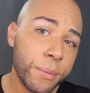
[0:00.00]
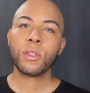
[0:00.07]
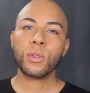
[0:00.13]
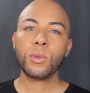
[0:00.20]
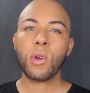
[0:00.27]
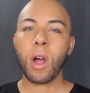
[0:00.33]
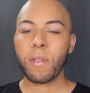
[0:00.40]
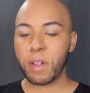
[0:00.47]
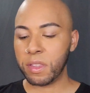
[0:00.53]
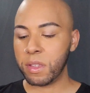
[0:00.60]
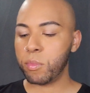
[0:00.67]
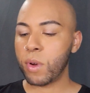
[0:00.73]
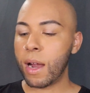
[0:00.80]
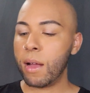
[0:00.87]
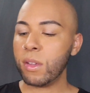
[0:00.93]
To carve out the
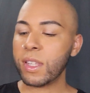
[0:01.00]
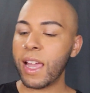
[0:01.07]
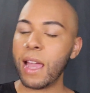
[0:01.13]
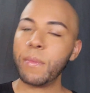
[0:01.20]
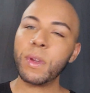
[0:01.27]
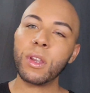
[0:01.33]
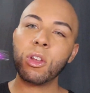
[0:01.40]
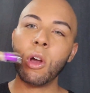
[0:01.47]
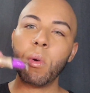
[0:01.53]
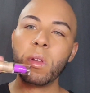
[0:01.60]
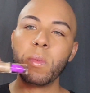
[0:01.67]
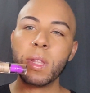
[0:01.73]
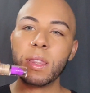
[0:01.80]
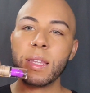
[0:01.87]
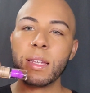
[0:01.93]
brows, I am going to go
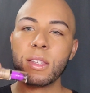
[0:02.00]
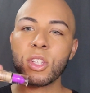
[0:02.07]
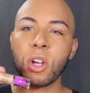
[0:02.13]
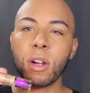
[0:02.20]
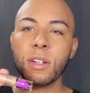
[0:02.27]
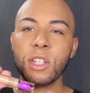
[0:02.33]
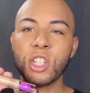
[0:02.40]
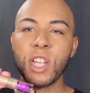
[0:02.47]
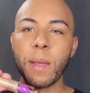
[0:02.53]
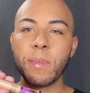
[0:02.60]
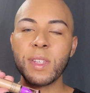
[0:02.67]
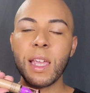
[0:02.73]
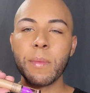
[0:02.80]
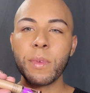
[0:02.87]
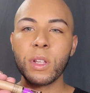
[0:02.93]
in with the Tarte Shape
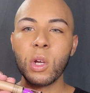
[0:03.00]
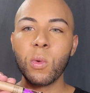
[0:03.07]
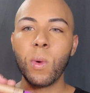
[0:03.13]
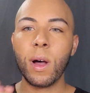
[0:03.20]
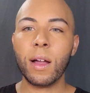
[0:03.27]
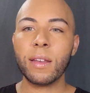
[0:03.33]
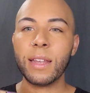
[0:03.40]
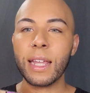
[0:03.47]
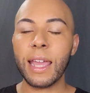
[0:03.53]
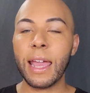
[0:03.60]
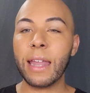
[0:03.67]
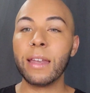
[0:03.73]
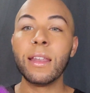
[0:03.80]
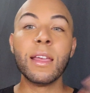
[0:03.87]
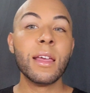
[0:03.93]
Tape Glow Wand.
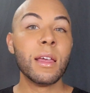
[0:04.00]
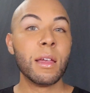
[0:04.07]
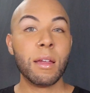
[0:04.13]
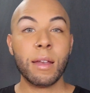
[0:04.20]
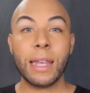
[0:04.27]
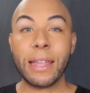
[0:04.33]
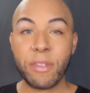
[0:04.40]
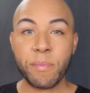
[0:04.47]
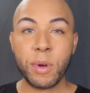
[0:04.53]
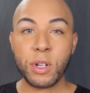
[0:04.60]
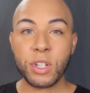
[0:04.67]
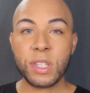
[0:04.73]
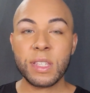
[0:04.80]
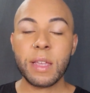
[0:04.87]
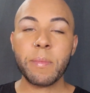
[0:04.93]
Again, never
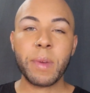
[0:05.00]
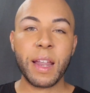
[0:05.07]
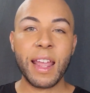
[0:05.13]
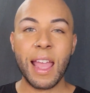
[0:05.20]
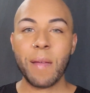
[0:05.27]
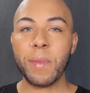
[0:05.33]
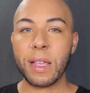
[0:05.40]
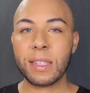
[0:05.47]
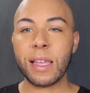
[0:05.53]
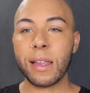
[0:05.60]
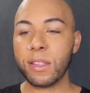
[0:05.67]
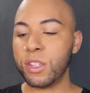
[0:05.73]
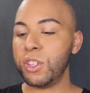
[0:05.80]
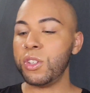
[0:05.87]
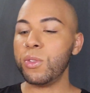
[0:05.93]
purchased it, but I am
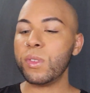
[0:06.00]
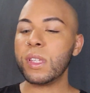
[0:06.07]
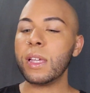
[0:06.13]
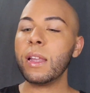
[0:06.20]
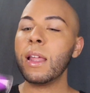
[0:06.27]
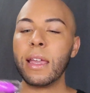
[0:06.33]
excited to use it.